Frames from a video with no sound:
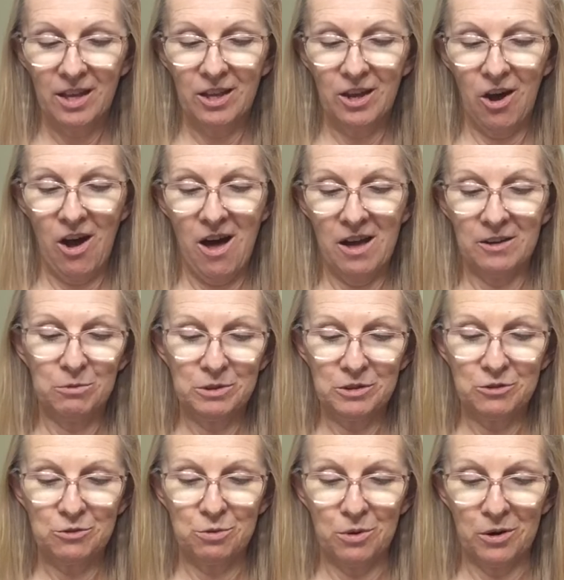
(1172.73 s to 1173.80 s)
God
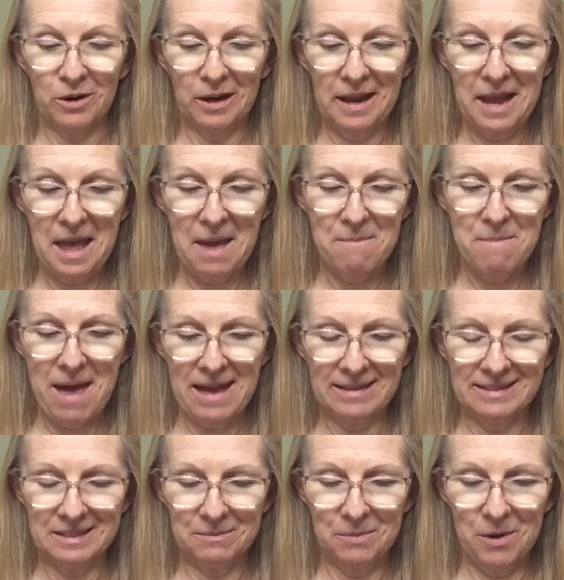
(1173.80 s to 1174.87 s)
was twirling a
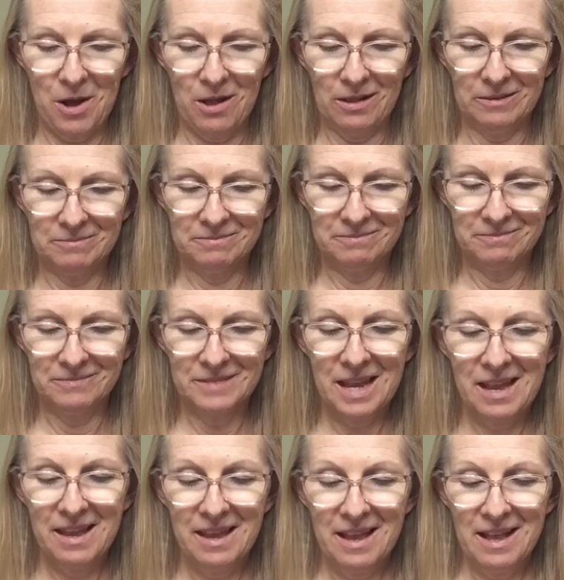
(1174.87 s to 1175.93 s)
basketball.
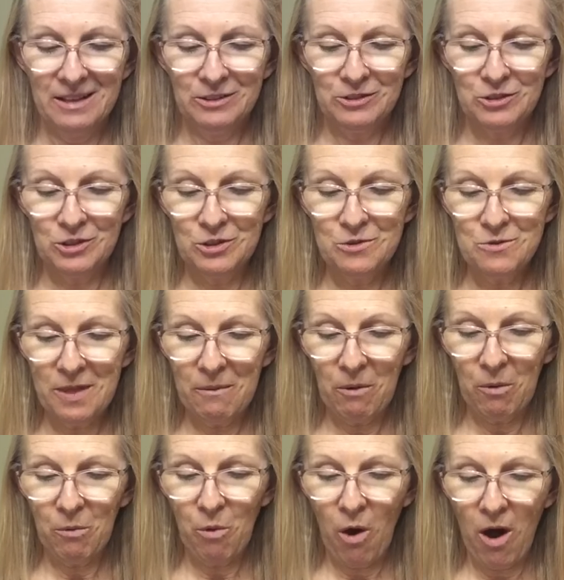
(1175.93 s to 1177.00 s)
Soon they
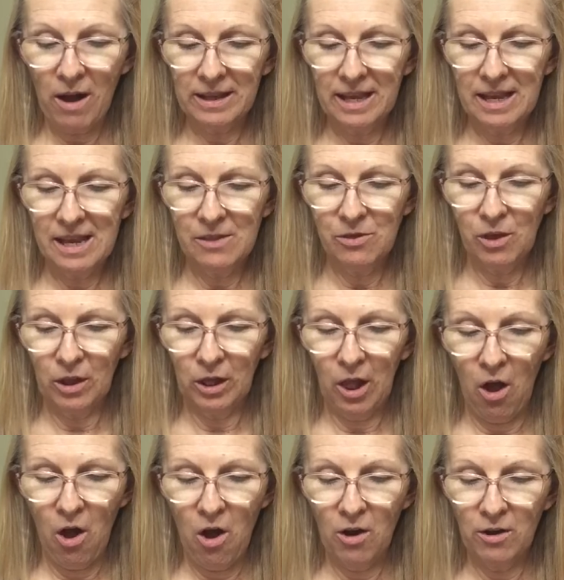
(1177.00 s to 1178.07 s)
were walking in the
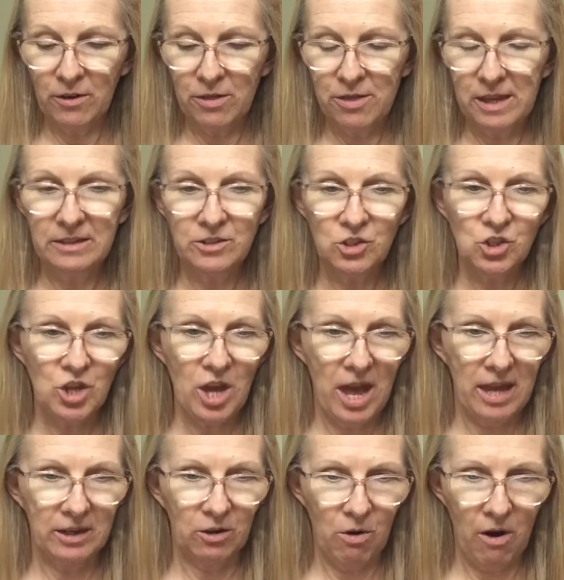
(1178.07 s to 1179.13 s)
long, thin
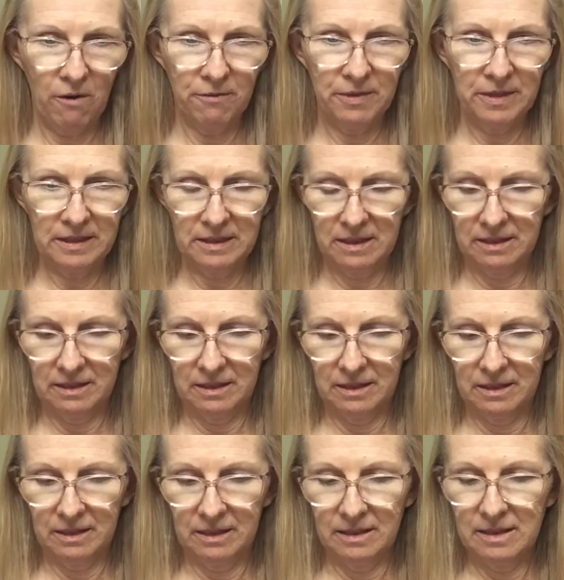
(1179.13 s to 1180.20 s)
shadow of the
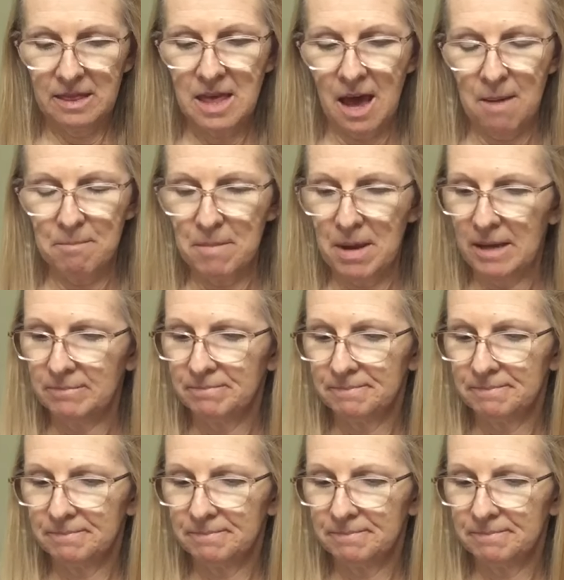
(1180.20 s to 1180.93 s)
thumb.